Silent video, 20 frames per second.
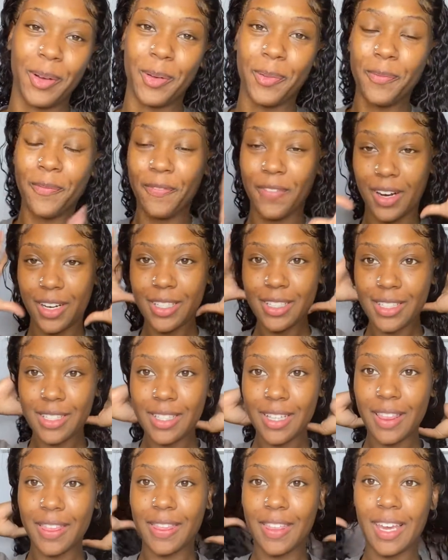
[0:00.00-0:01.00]
First
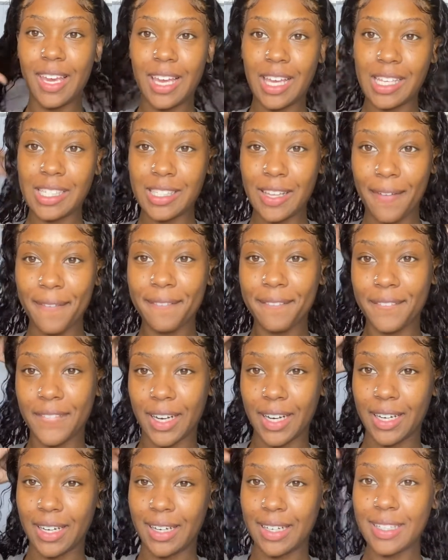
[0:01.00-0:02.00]
things
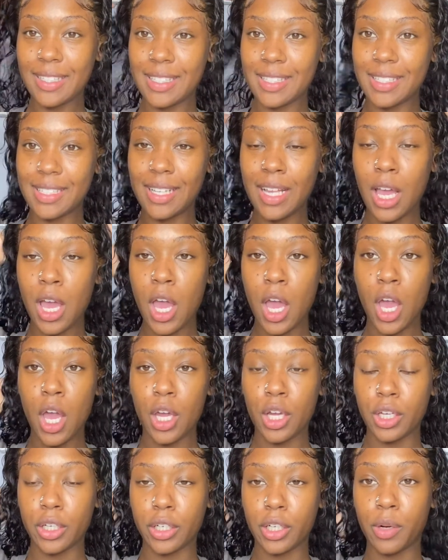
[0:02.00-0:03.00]
first, you're gonna
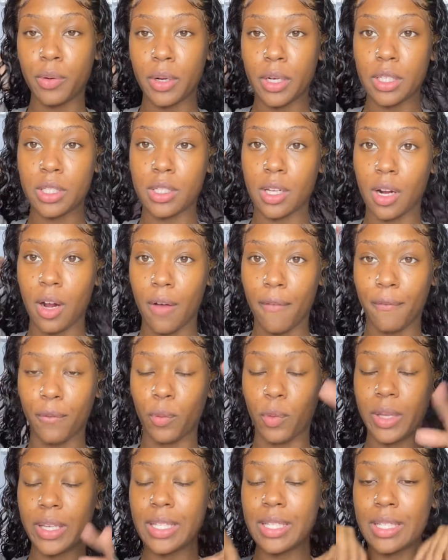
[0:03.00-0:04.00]
want to start off with
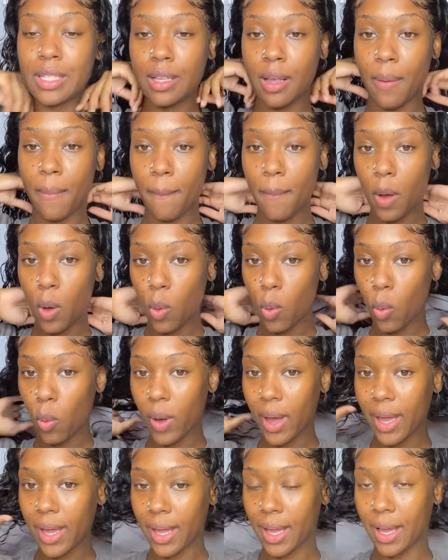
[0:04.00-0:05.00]
some wet
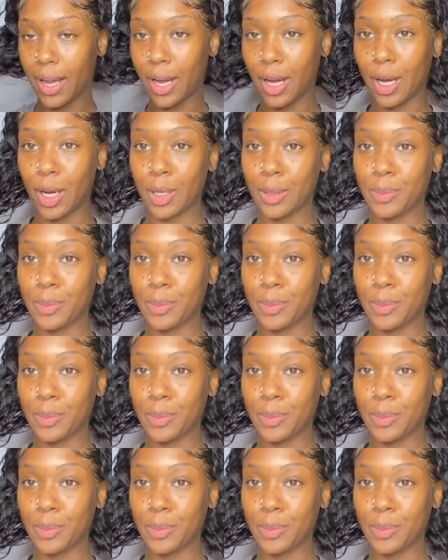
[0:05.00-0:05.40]
hair.